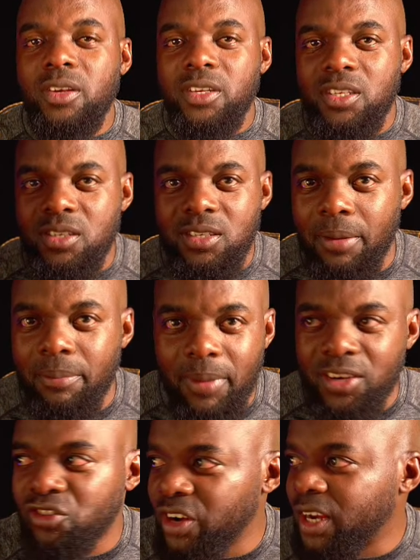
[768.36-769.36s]
going to start my
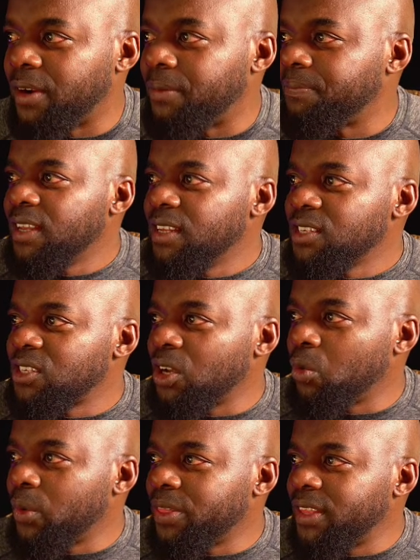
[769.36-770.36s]
trigger. So
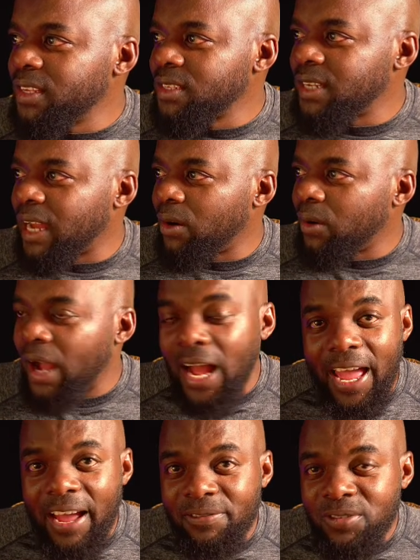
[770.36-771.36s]
with this now, I
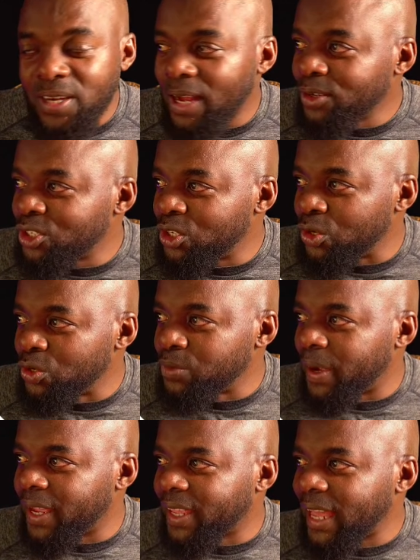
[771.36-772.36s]
have to now choose
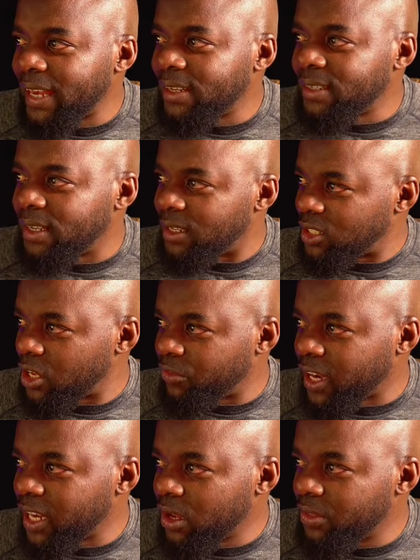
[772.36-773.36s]
my calendar. So if I
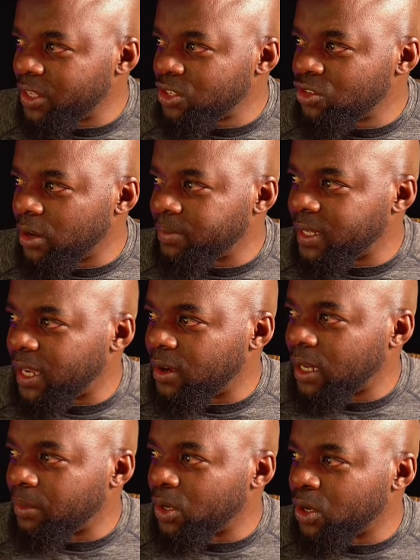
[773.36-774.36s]
click on this drop down,
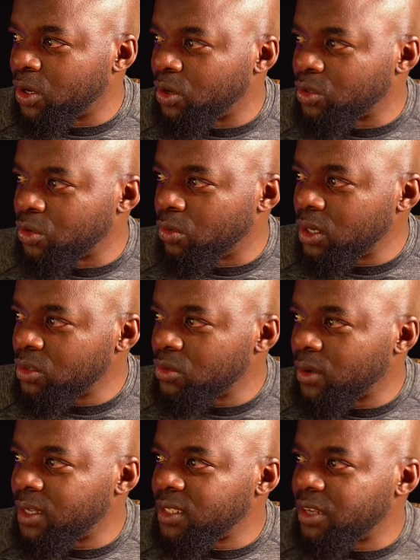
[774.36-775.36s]
I'm going to go to
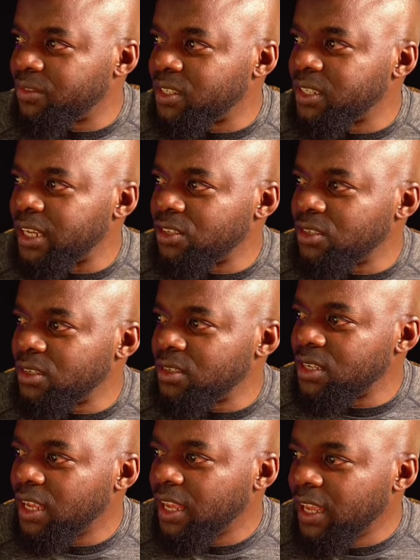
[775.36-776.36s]
one-to-one Divi
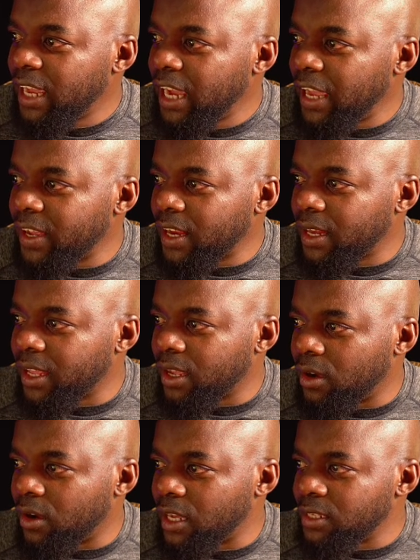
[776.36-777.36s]
sessions and then click
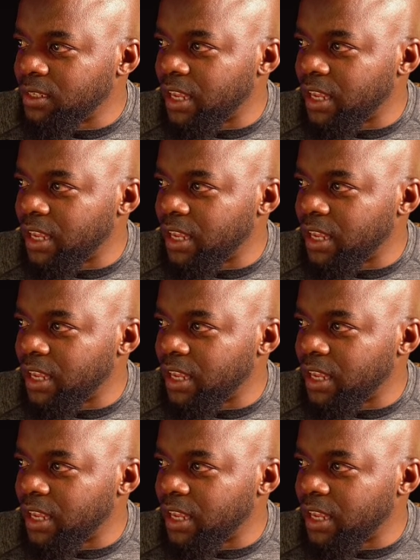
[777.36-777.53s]
on